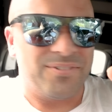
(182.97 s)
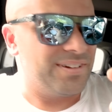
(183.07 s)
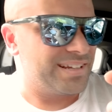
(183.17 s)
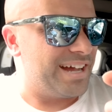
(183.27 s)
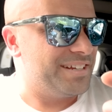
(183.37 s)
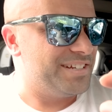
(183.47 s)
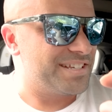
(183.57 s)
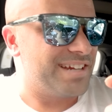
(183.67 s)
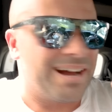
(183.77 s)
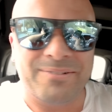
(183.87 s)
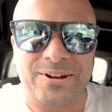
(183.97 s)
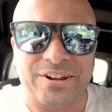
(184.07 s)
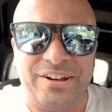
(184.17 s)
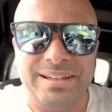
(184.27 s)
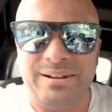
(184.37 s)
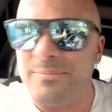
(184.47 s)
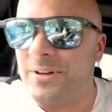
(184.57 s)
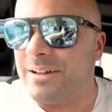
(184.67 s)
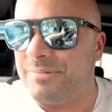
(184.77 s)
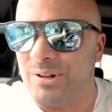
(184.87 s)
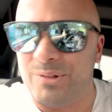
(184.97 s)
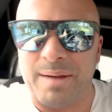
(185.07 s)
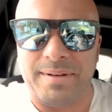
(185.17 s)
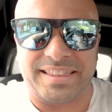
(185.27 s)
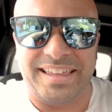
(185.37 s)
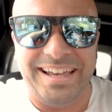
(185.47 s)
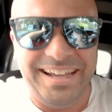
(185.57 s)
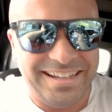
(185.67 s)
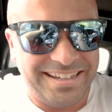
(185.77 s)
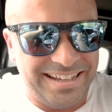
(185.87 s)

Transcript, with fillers: what? Can't you just start work early? I'm not coming all the way back there.